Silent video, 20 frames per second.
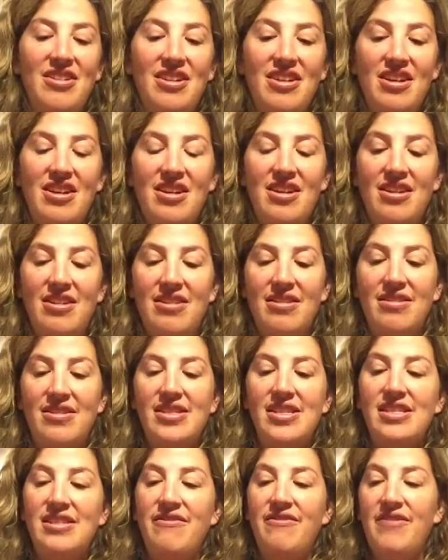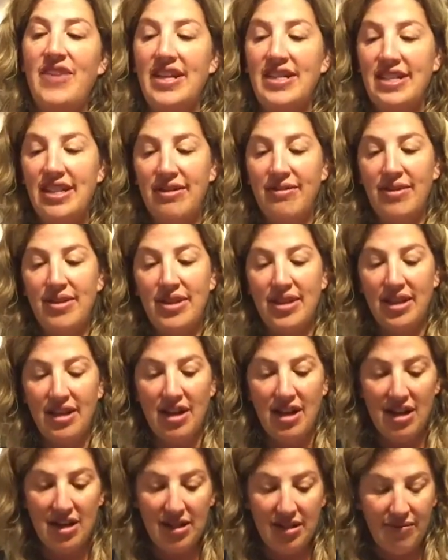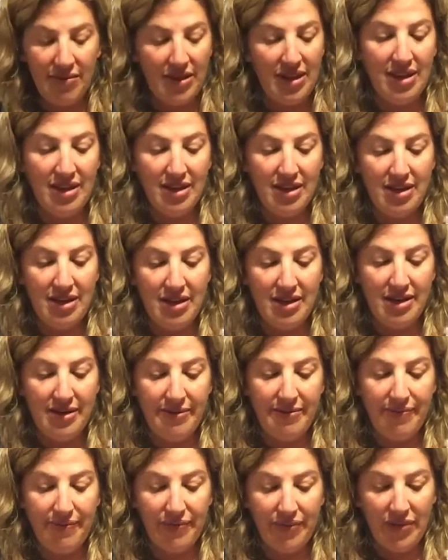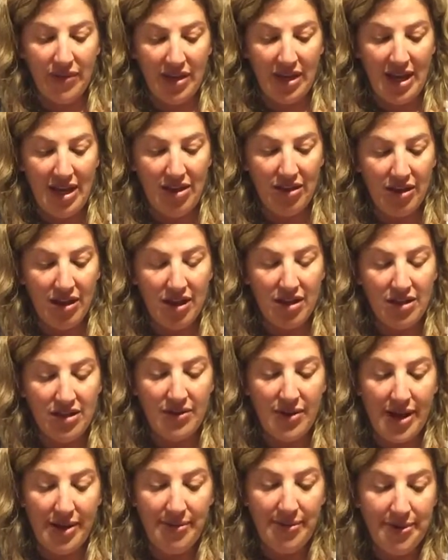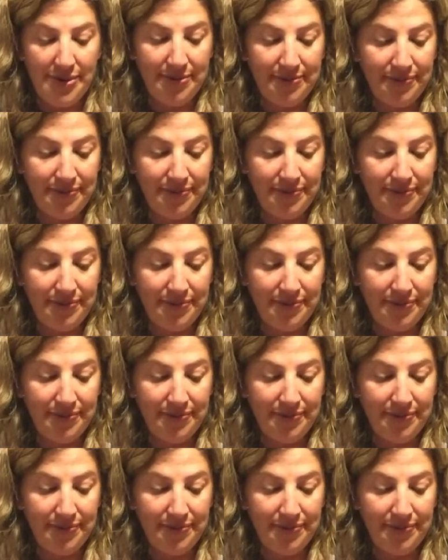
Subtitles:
and disinfect it with the alcohol swab.